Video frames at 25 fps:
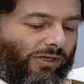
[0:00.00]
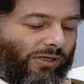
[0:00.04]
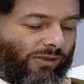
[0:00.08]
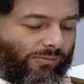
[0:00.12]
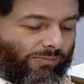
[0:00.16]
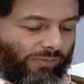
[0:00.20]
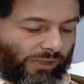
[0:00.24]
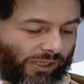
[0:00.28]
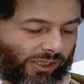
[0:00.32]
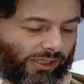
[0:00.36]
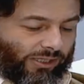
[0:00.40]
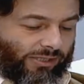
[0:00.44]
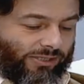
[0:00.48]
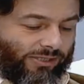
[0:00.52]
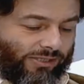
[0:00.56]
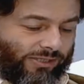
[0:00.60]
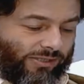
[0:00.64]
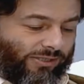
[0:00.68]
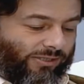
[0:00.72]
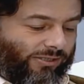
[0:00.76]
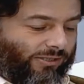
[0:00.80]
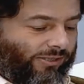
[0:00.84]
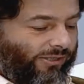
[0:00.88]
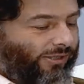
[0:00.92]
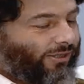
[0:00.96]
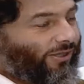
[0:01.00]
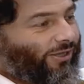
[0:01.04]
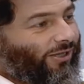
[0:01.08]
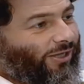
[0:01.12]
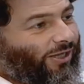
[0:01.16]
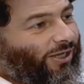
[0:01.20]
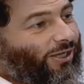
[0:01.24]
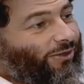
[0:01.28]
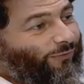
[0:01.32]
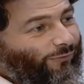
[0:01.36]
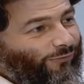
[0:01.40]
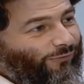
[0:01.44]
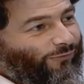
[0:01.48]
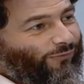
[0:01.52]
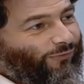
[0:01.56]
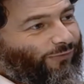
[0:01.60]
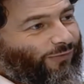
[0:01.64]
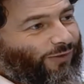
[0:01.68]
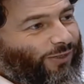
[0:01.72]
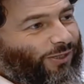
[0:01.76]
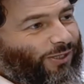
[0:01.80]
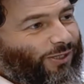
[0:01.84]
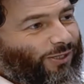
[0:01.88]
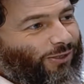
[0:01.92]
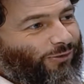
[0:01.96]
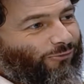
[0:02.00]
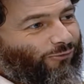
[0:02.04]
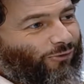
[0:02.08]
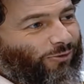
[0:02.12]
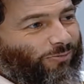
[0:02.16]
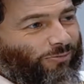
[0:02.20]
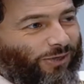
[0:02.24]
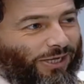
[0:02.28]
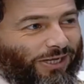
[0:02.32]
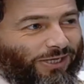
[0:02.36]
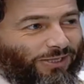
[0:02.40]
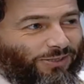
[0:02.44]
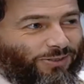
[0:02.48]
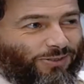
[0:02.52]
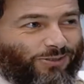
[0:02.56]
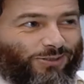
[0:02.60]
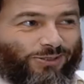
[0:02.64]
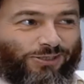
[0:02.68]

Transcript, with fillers: Iblis if he repents